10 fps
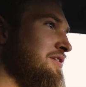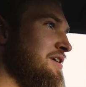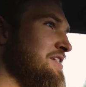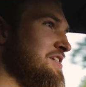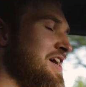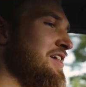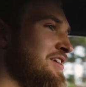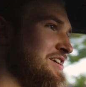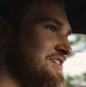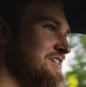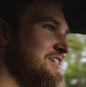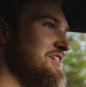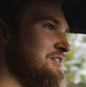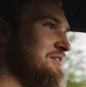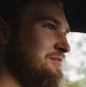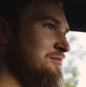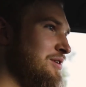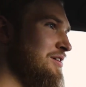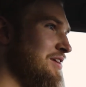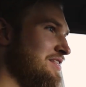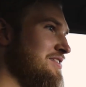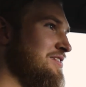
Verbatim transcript: It's kind of like a zen where like